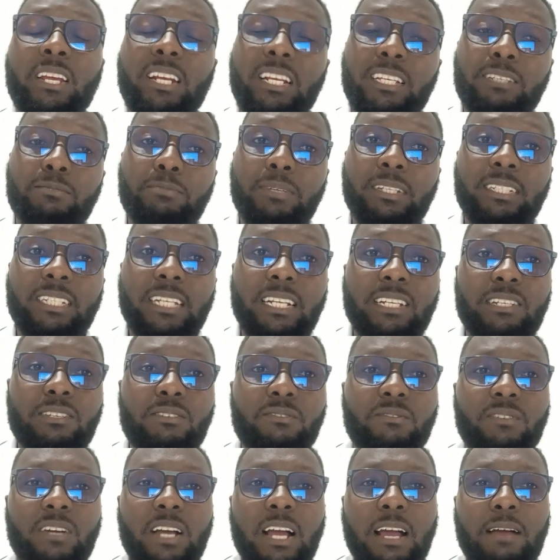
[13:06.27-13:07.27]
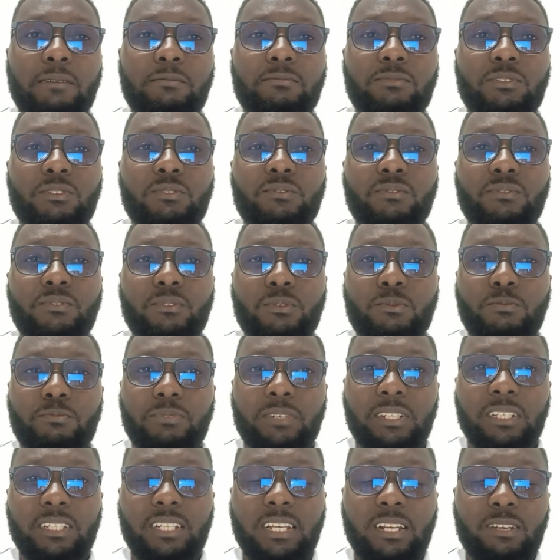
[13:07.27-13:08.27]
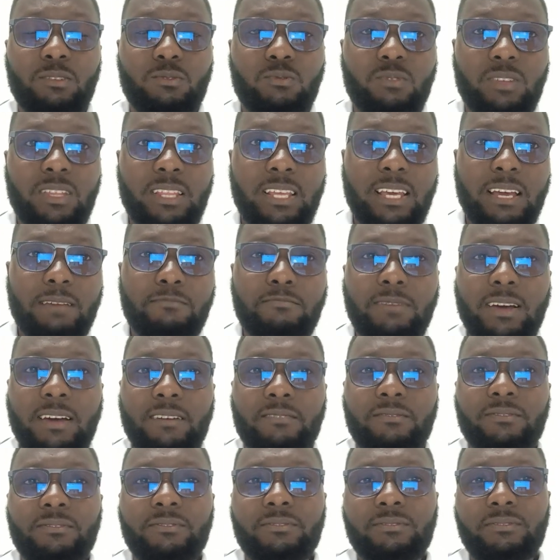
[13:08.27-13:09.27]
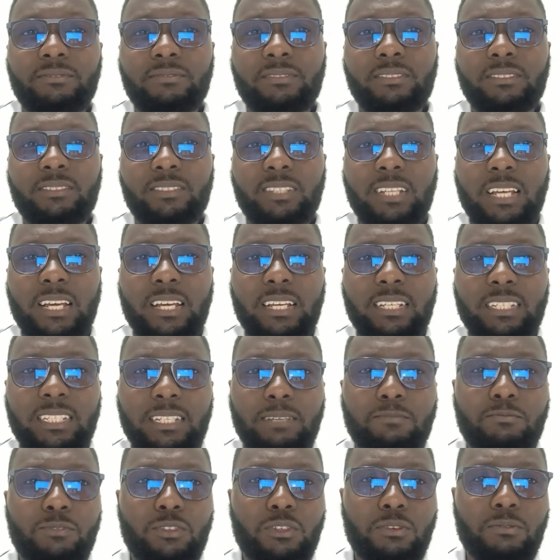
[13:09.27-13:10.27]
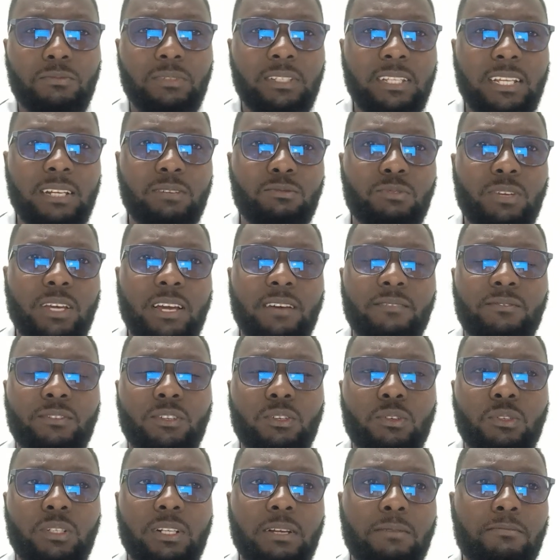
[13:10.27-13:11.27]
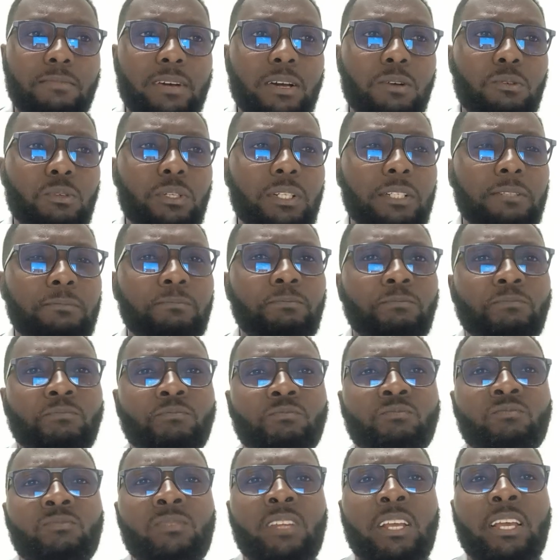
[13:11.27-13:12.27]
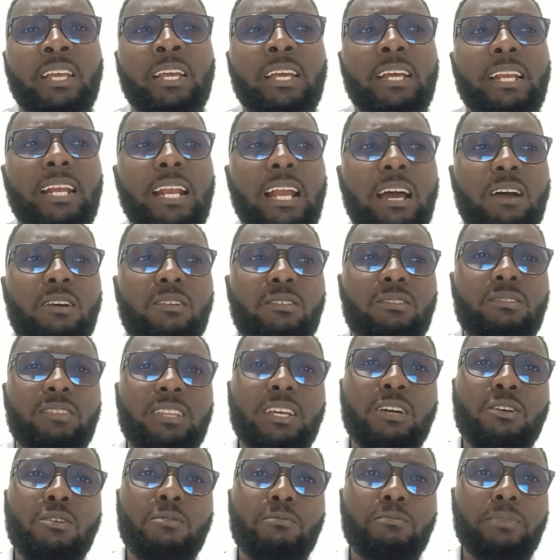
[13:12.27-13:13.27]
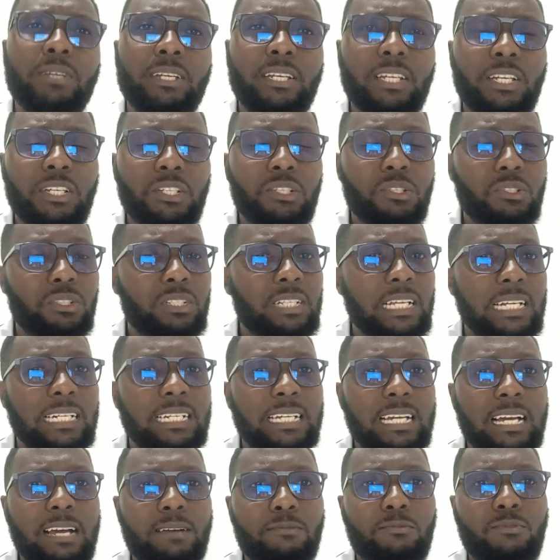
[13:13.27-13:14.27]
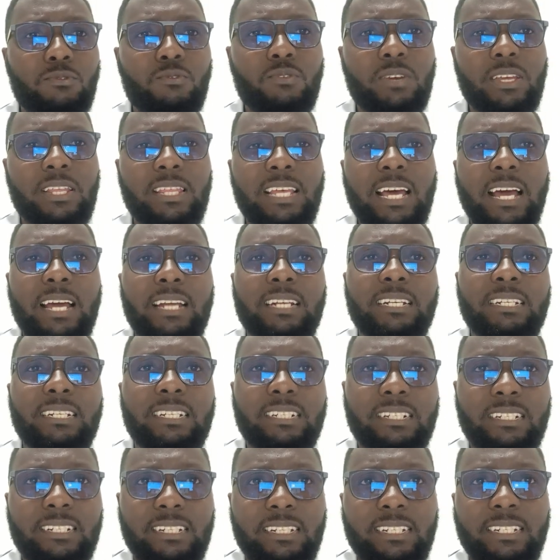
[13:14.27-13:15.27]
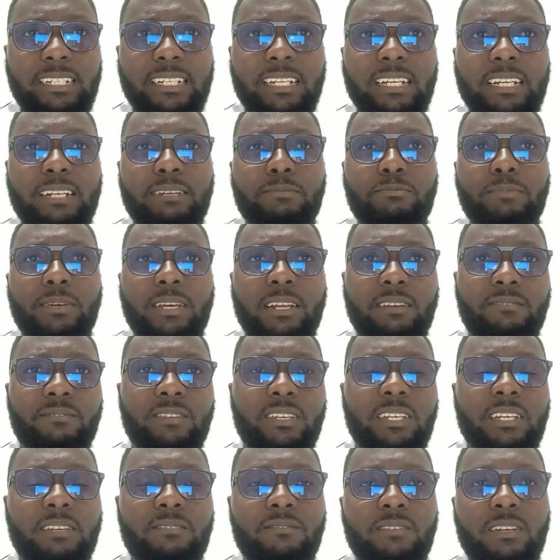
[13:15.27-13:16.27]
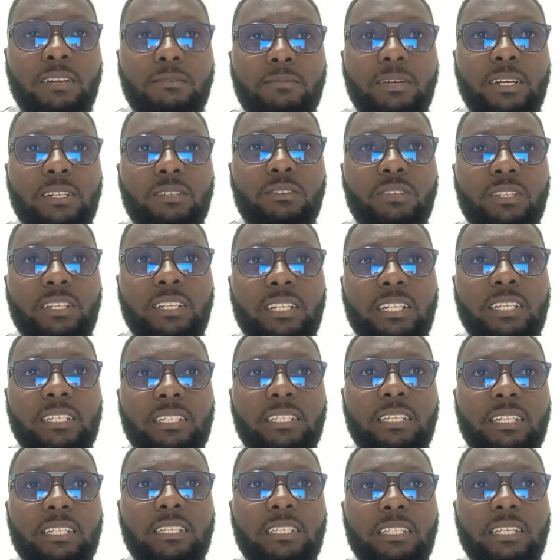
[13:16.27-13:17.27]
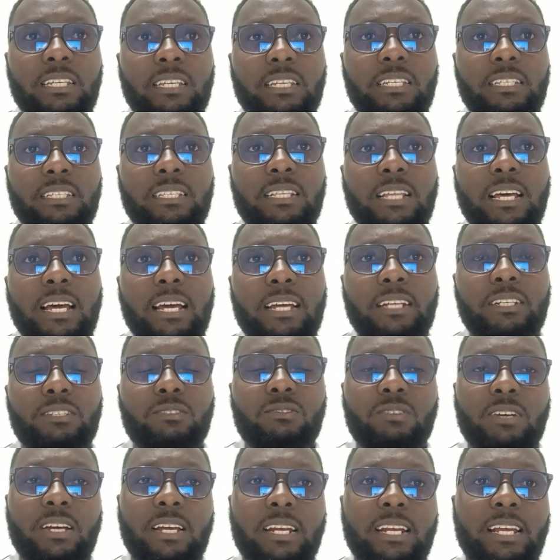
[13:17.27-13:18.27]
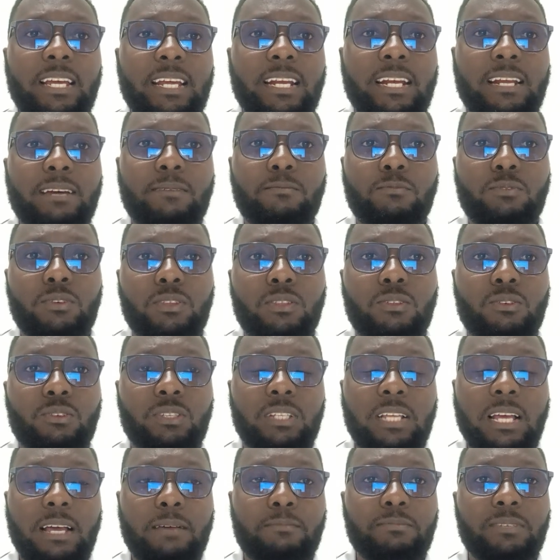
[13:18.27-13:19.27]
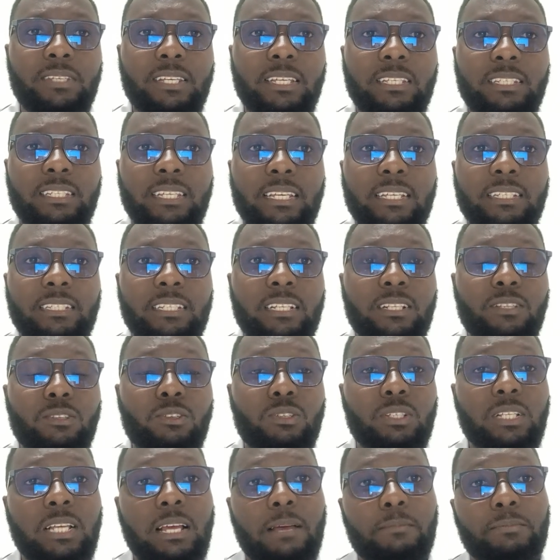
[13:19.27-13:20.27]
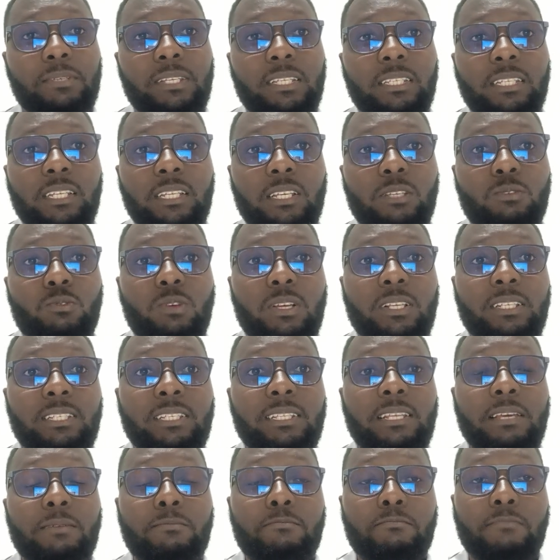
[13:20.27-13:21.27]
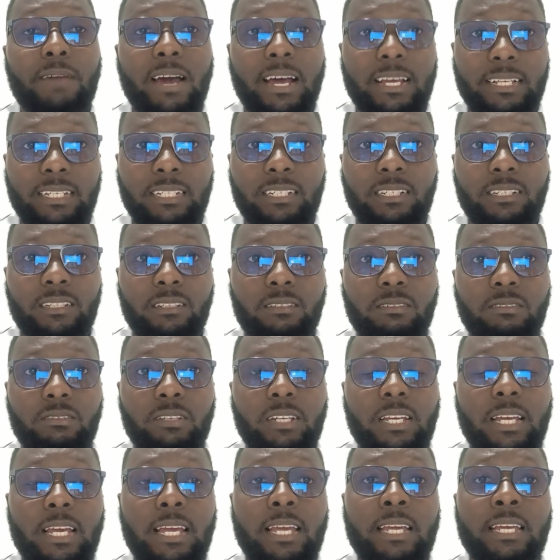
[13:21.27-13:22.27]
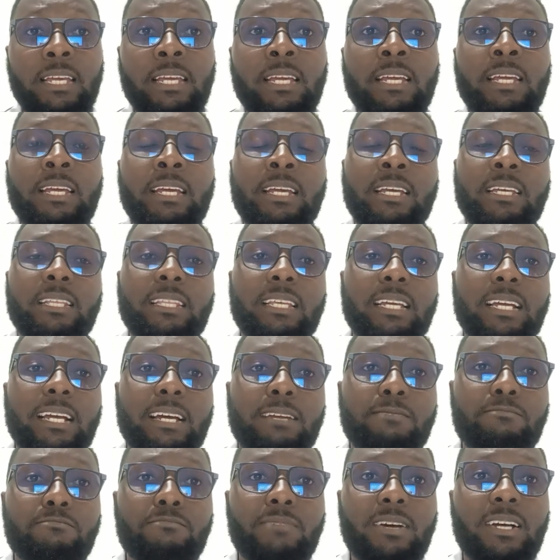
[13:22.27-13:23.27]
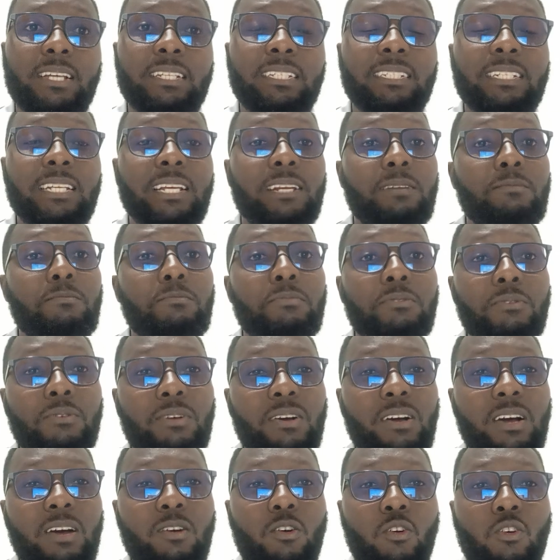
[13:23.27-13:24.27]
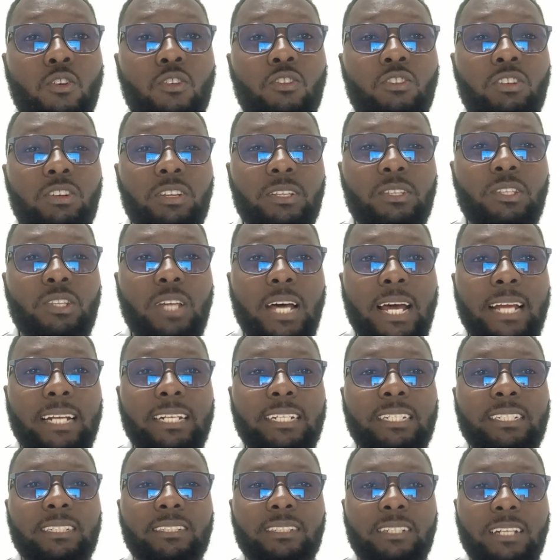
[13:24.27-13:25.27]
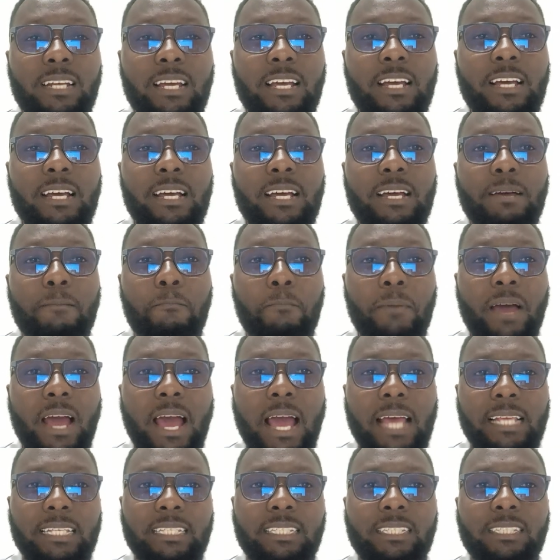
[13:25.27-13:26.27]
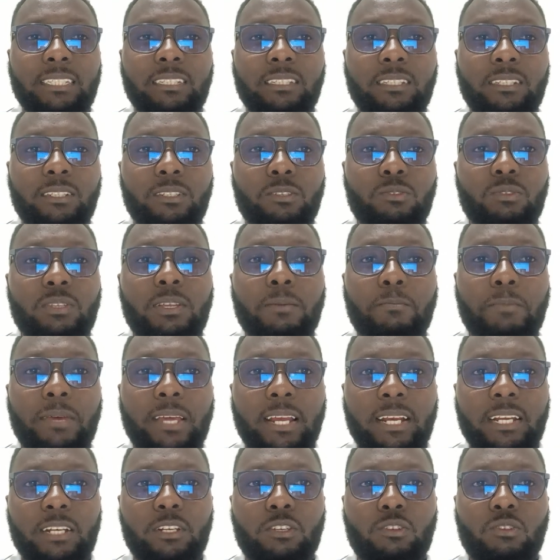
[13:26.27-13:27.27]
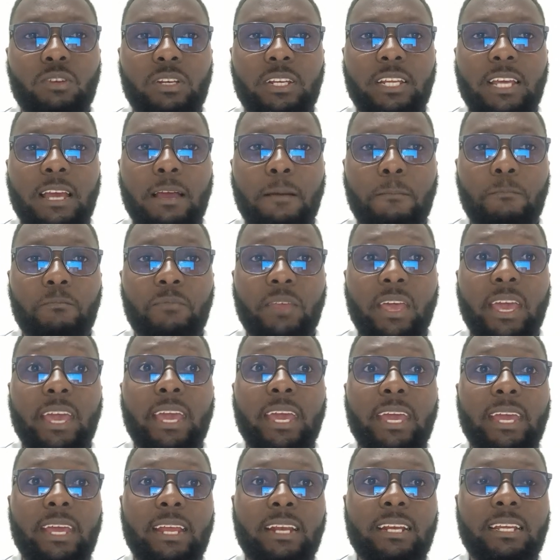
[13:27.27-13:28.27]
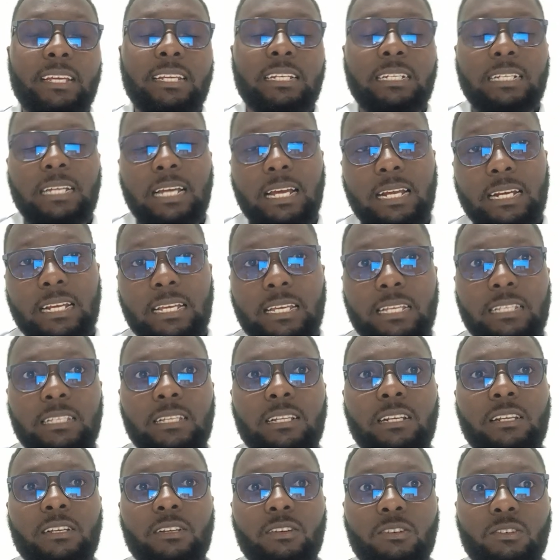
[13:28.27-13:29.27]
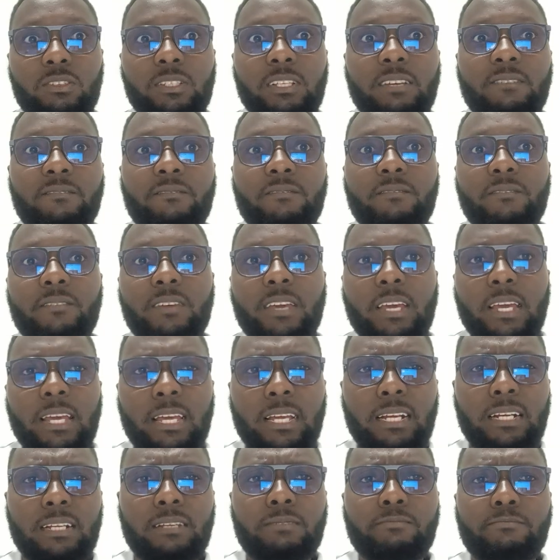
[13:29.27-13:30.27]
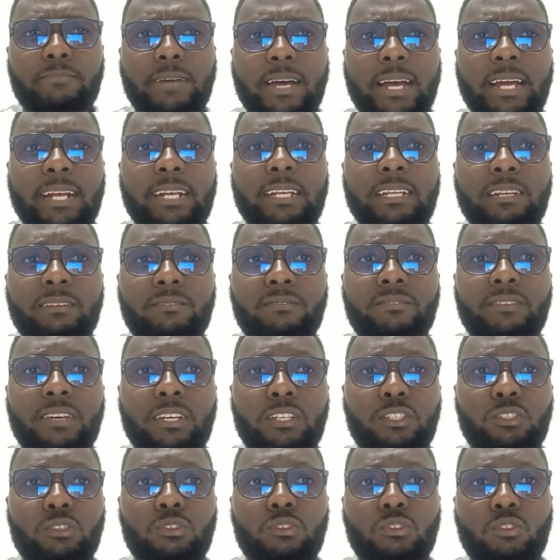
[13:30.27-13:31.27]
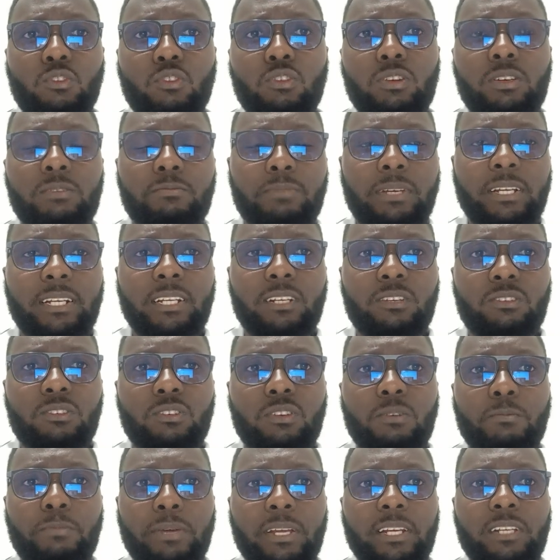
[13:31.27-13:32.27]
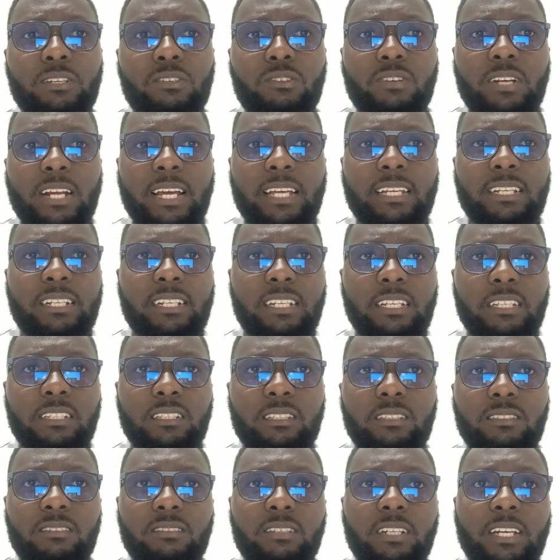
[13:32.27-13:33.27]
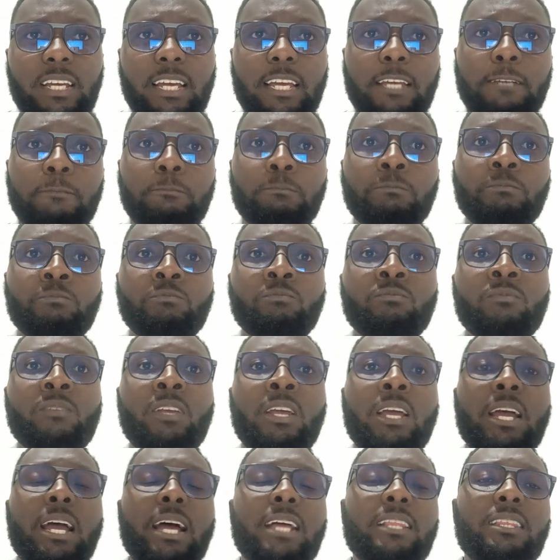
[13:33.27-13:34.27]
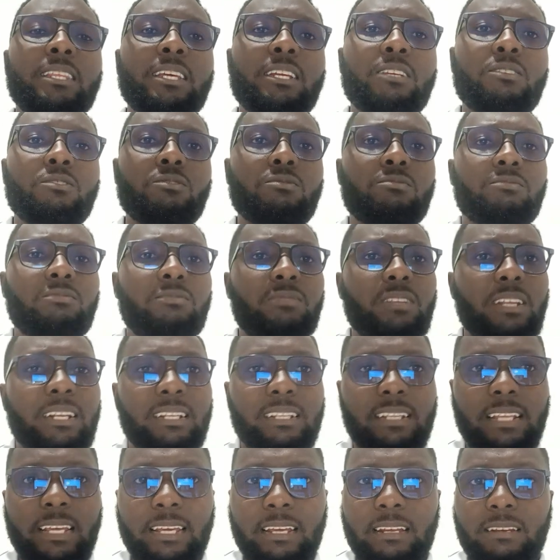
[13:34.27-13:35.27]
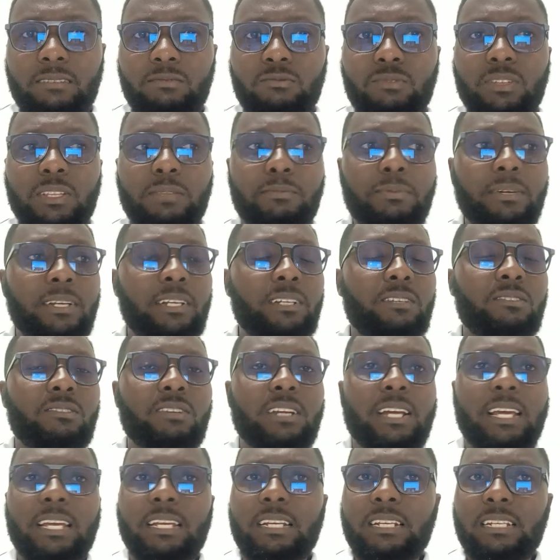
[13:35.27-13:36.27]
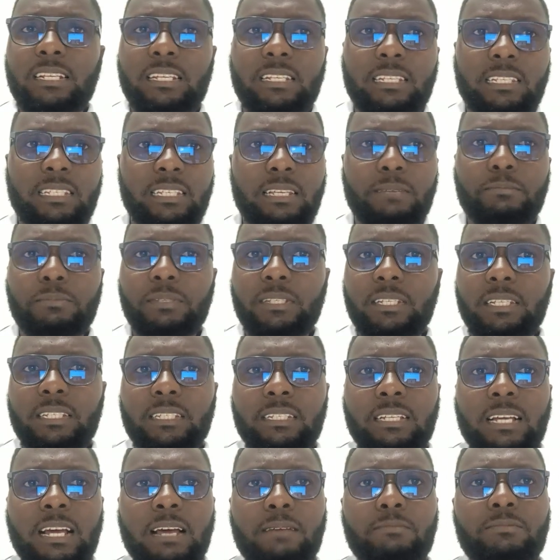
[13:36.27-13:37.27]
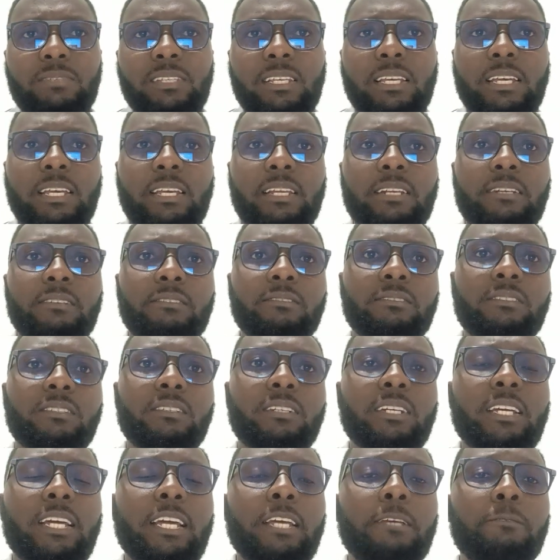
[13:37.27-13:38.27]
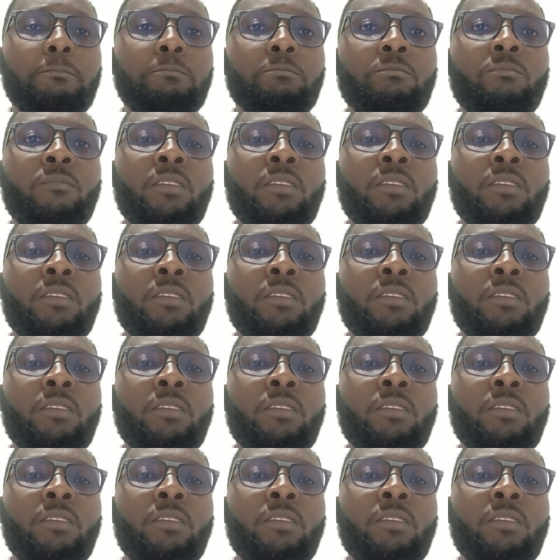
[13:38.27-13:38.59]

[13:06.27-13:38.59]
Especially if you present with the above symptoms that we have talked about. Now, the complications that come with untreated pelvic inflammatory disease is that you can end up with those abscesses. And those abscesses, once they burst, okay, they can burst and pour all that pus to the peritoneum, and it can easily cause a very bad infection called peritonitis, okay? And then with peritonitis, sepsis comes in, okay?